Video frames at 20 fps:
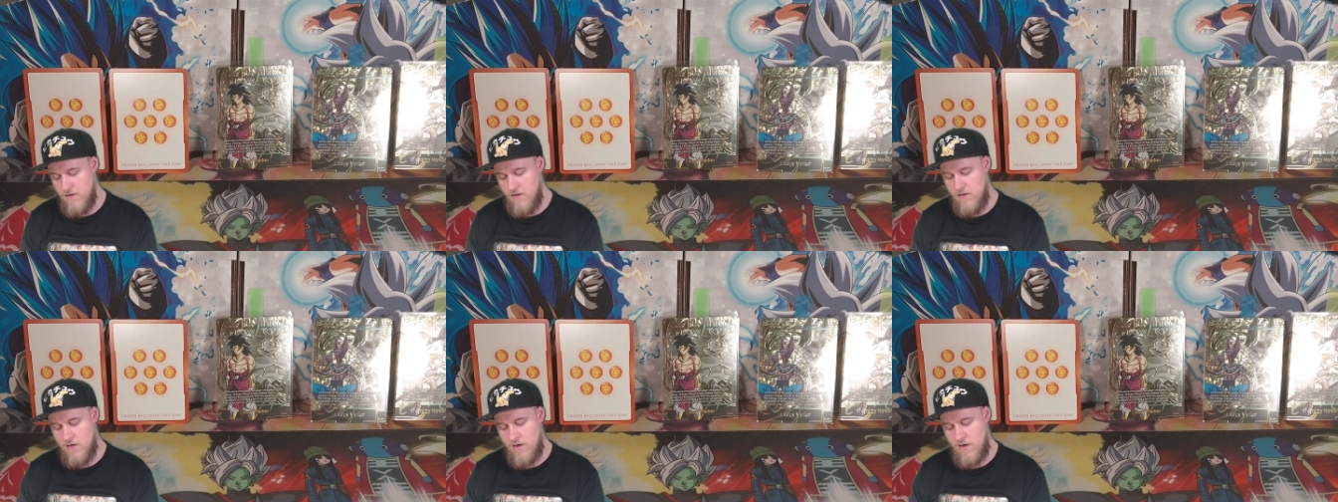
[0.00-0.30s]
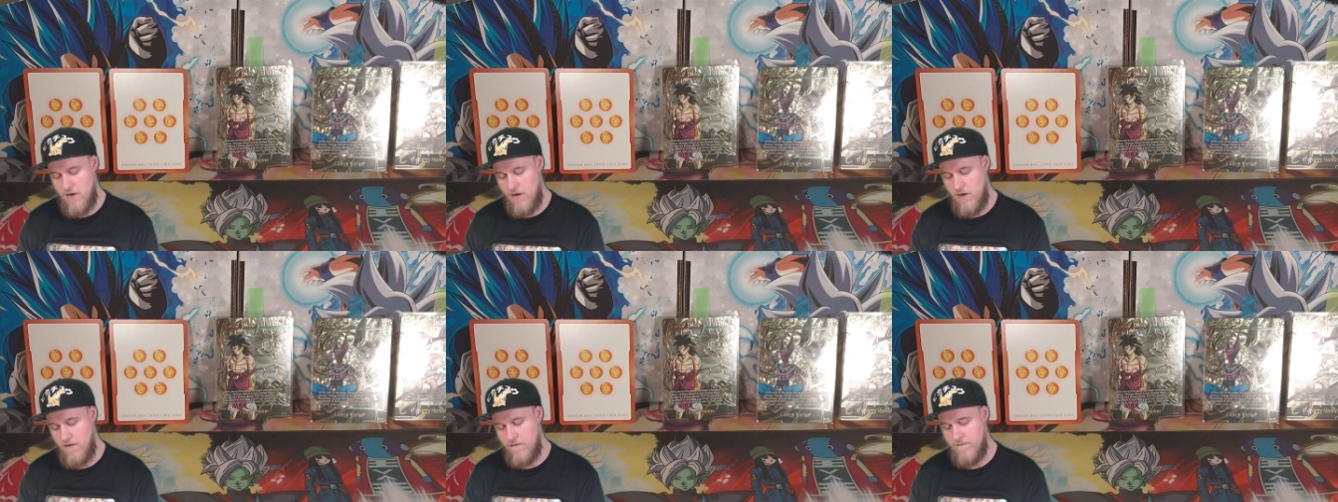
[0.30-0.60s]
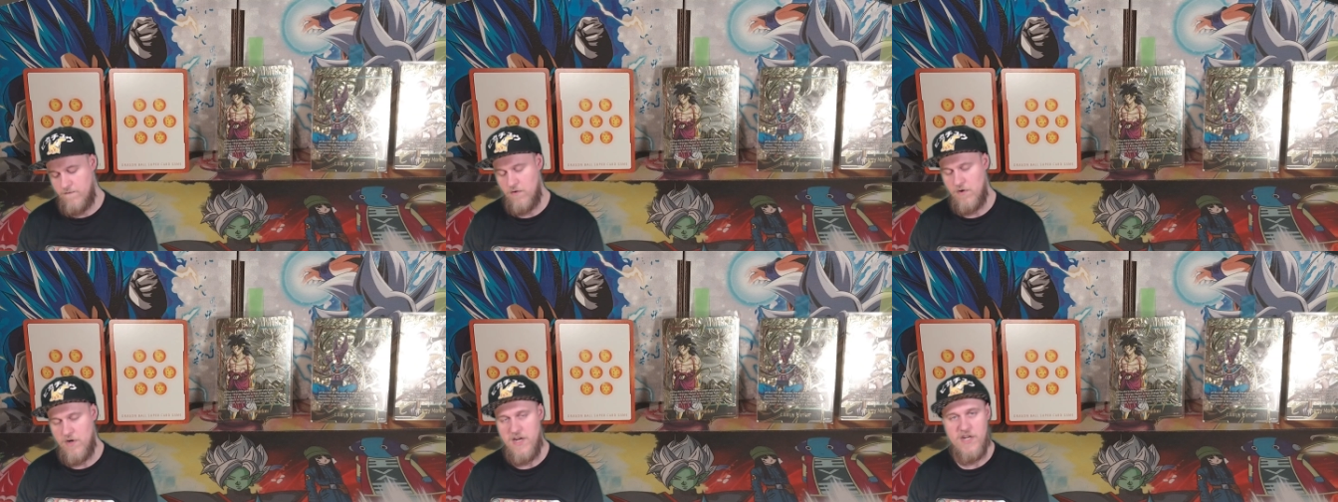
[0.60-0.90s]

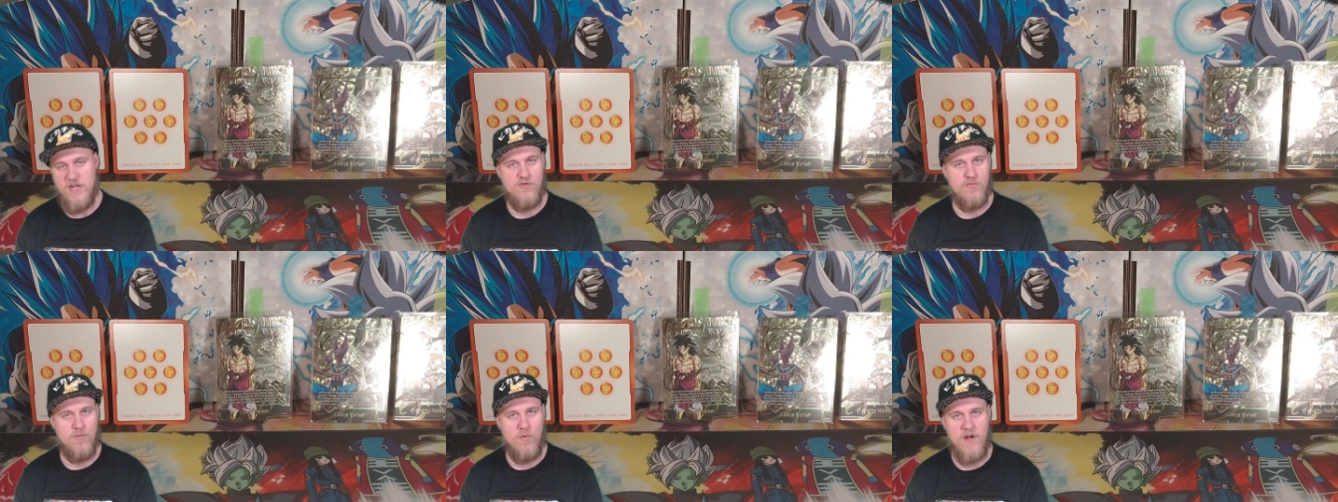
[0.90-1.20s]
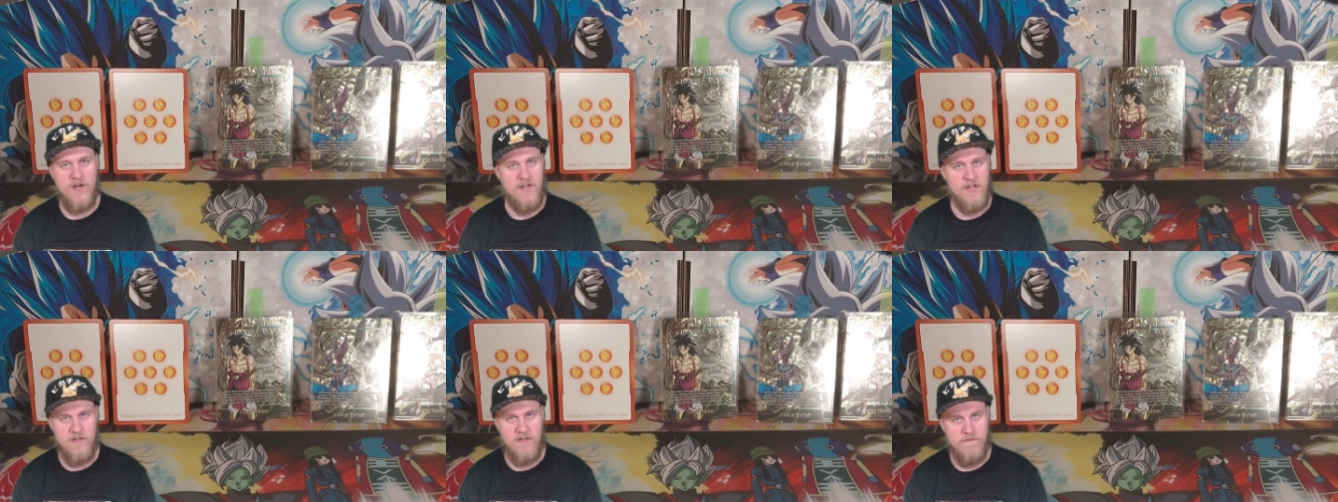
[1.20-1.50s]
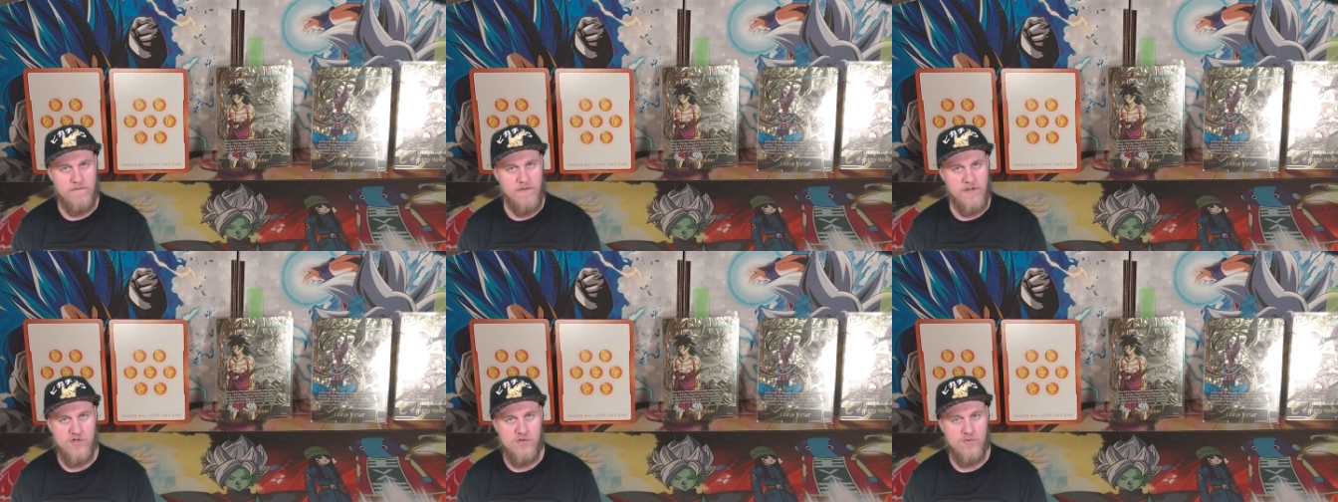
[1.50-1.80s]
for each one
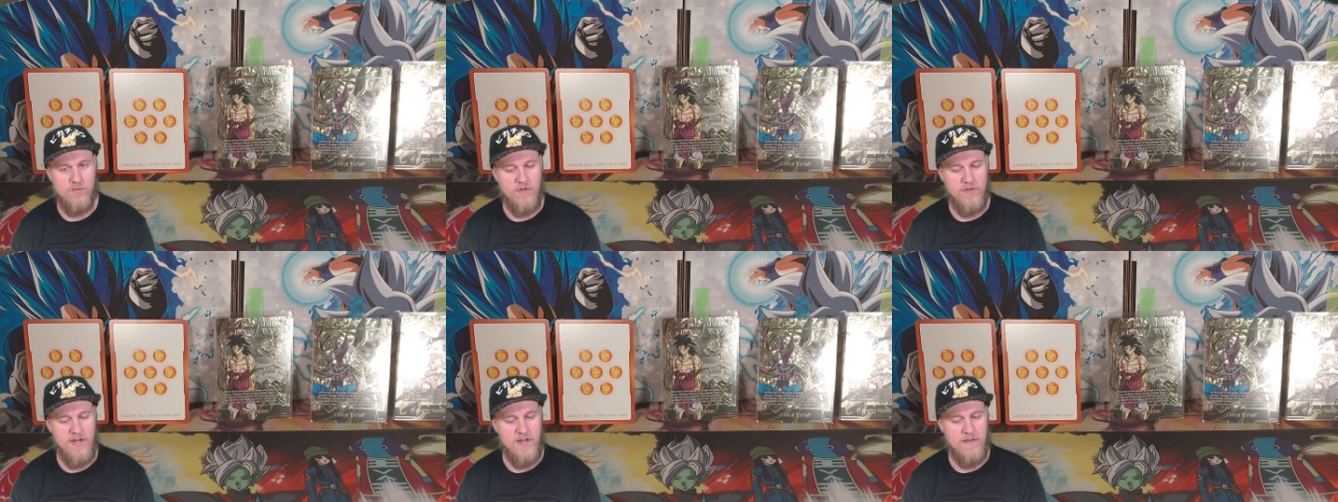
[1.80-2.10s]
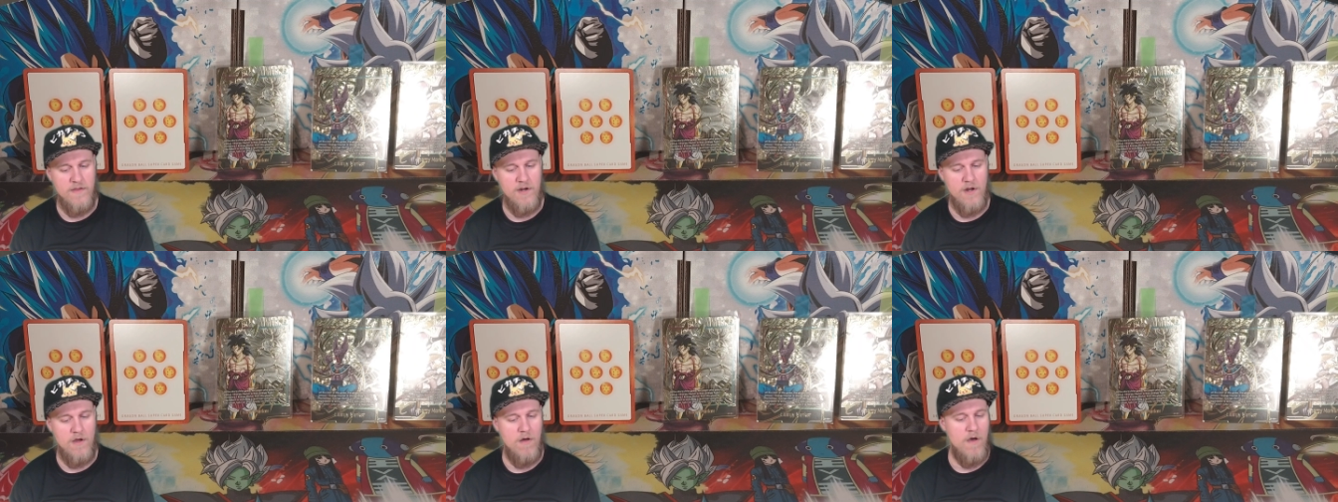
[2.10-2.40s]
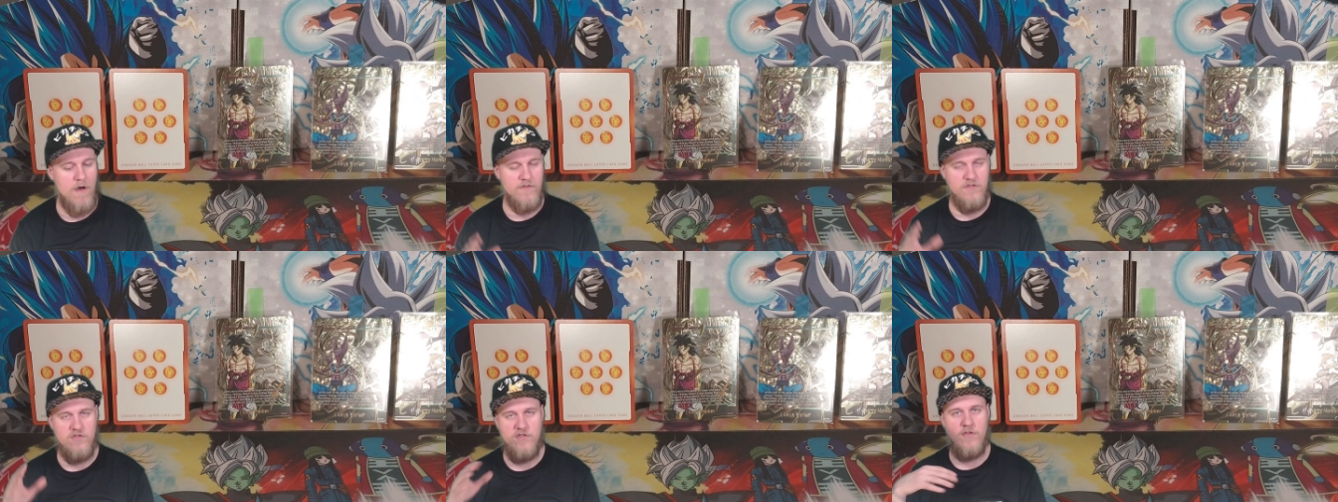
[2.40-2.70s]
individually, and then I'll
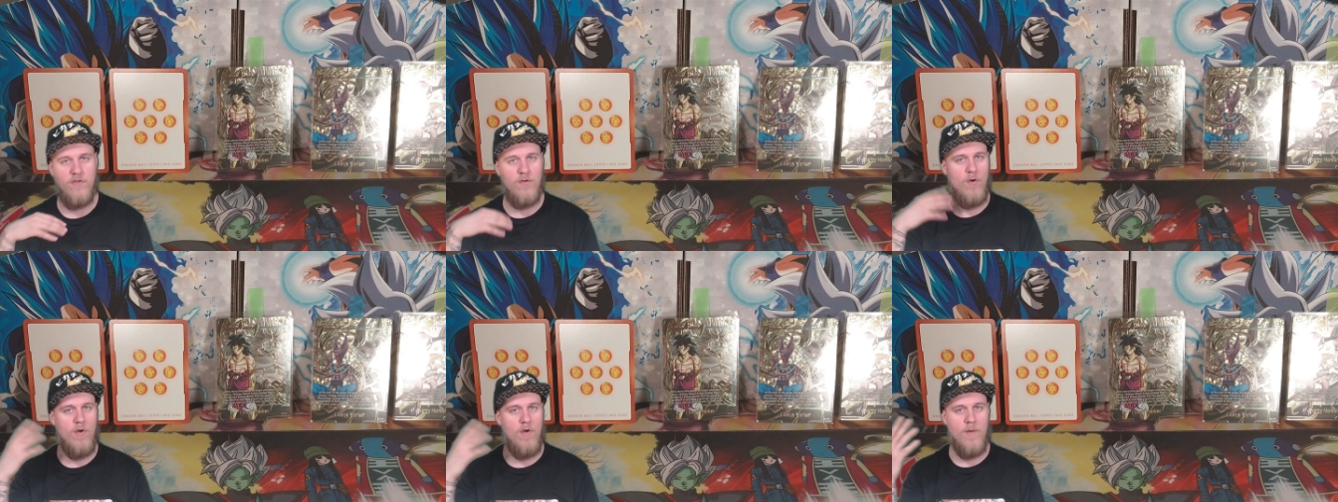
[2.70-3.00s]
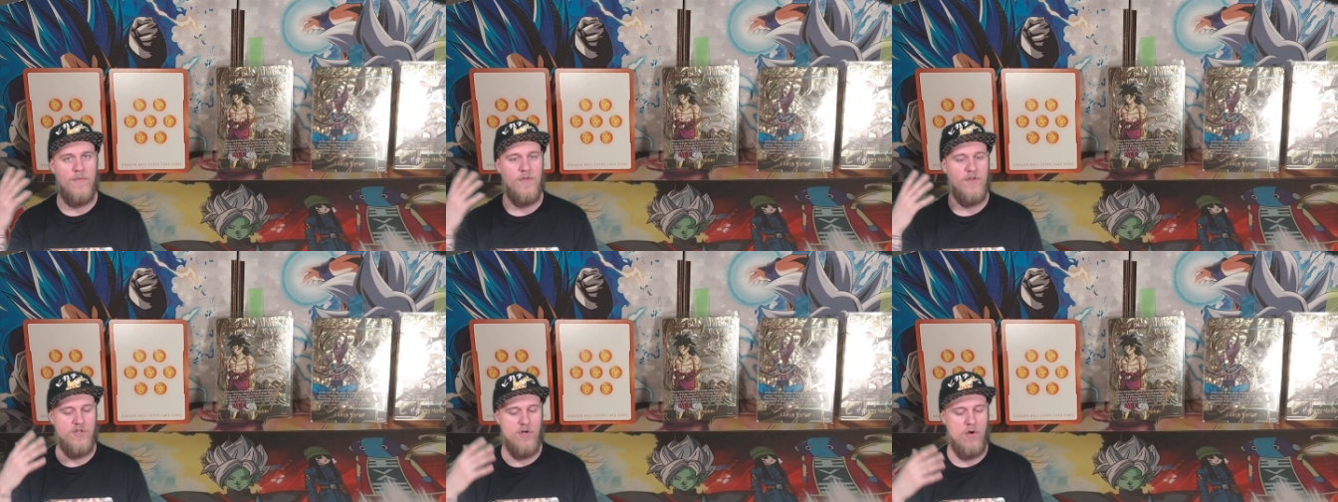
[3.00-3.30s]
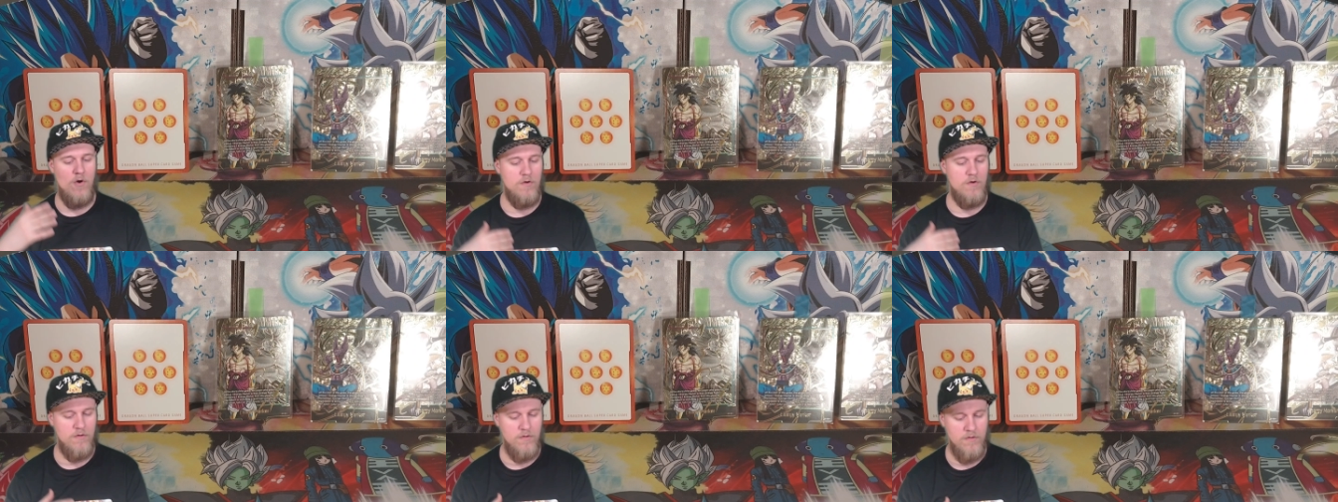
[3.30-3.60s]
obviously throw up the
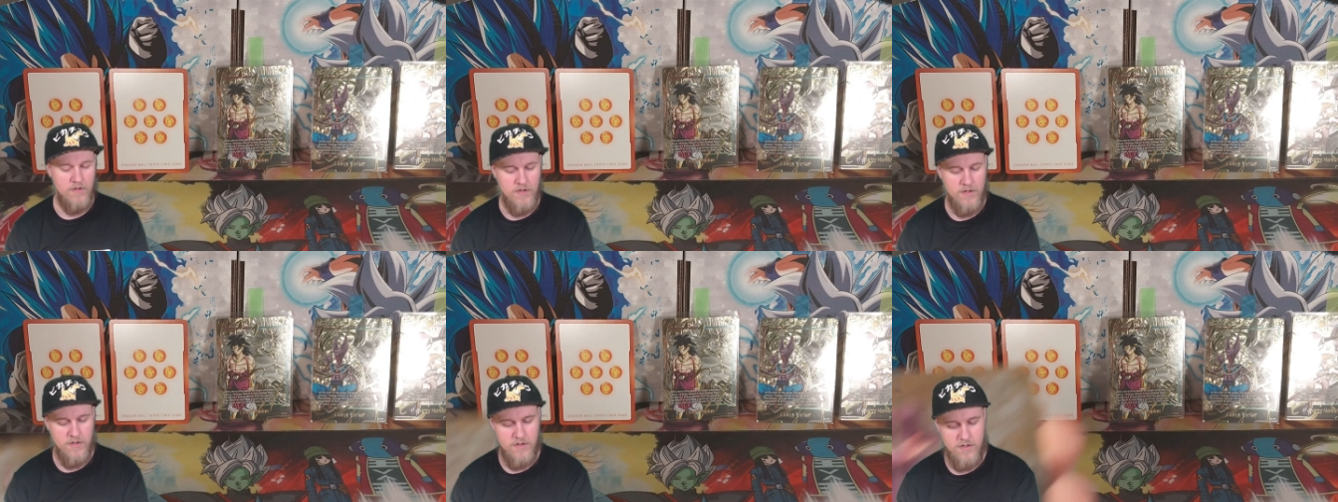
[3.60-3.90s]
total.